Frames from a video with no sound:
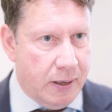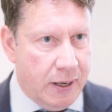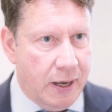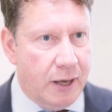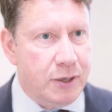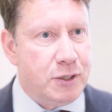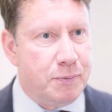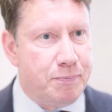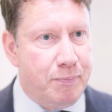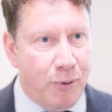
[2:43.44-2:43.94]

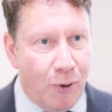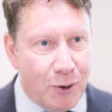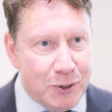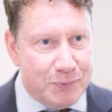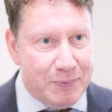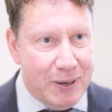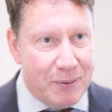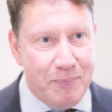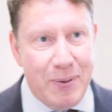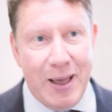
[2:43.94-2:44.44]
and to
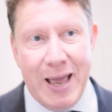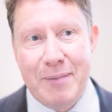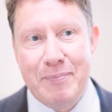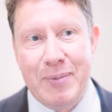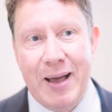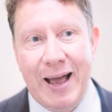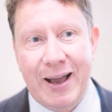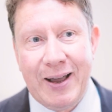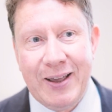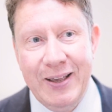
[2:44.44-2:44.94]
possibly pay
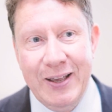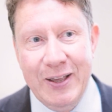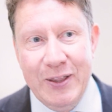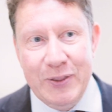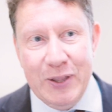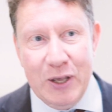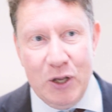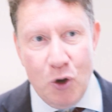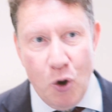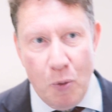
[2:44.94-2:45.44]
back
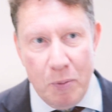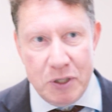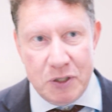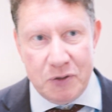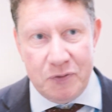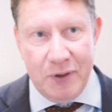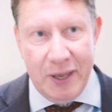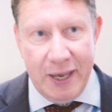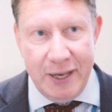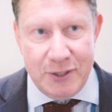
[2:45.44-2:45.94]
the
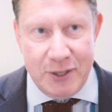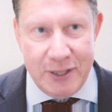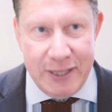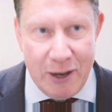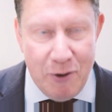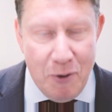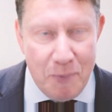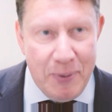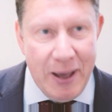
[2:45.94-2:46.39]
enormous fees that they were